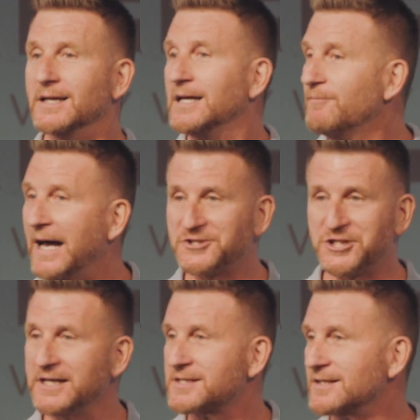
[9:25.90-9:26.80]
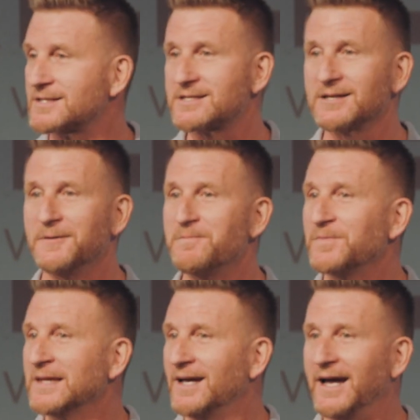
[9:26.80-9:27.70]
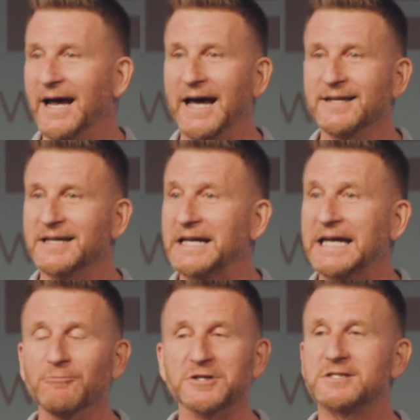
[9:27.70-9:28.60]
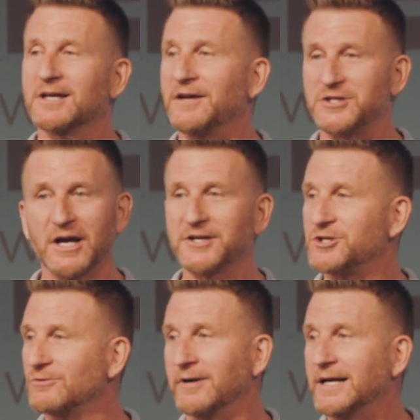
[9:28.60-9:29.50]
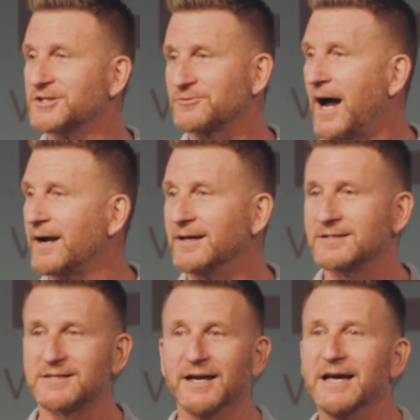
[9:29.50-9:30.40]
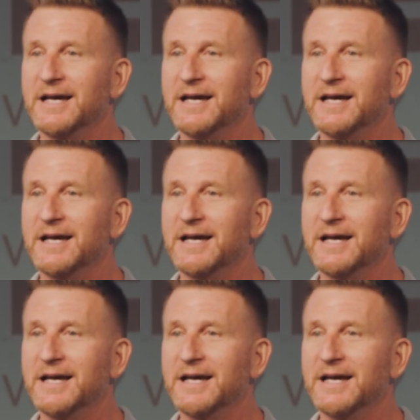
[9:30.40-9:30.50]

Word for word: He met Jesus. And he was, as you, as you read his writings,